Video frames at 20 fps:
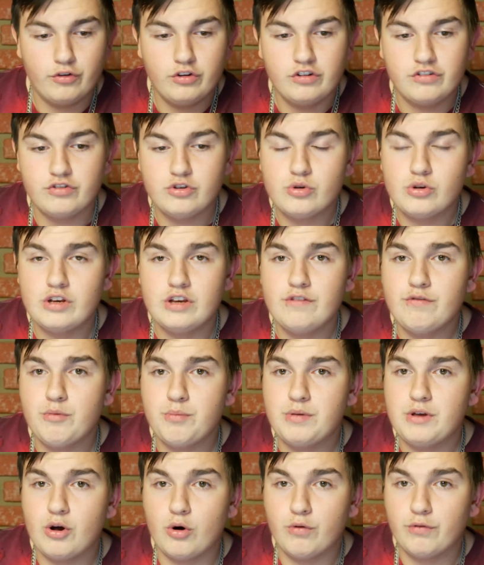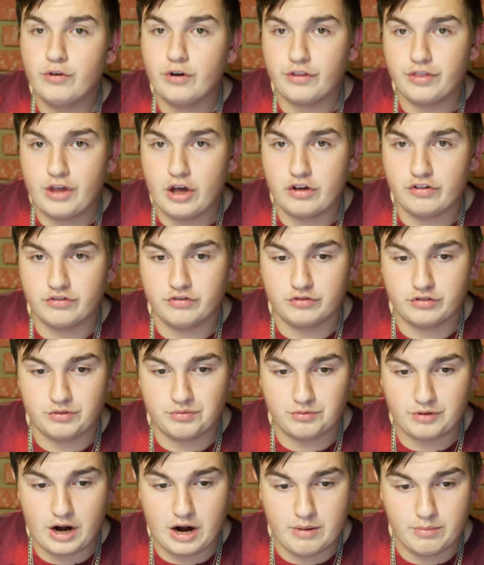this, you could even be over 1,000
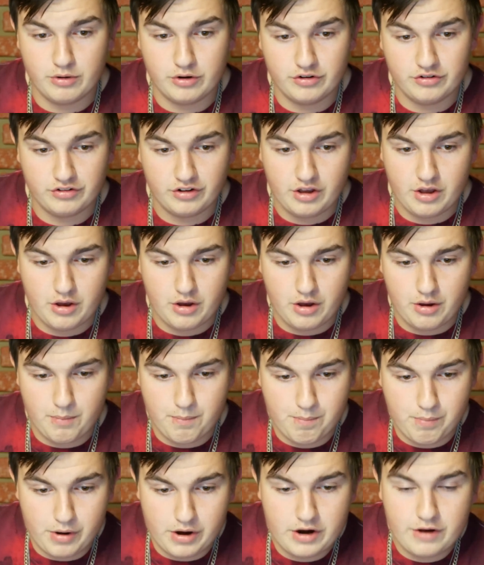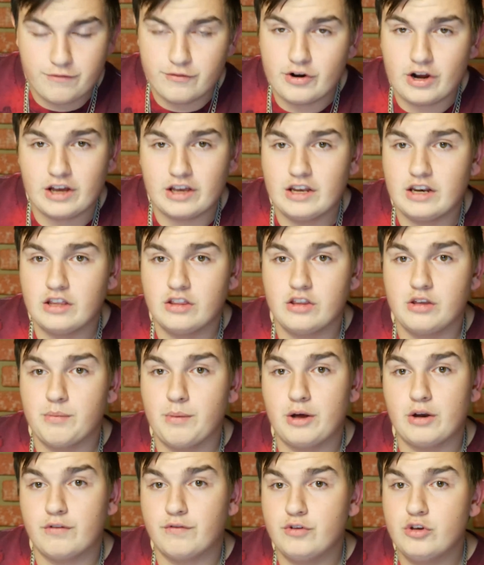subscribers, but if you're not getting the
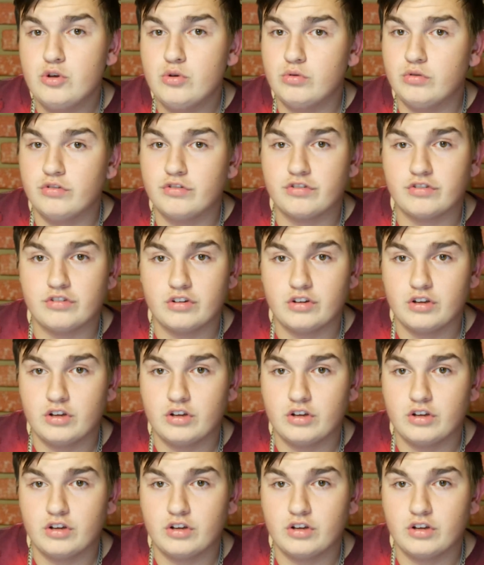amount of views,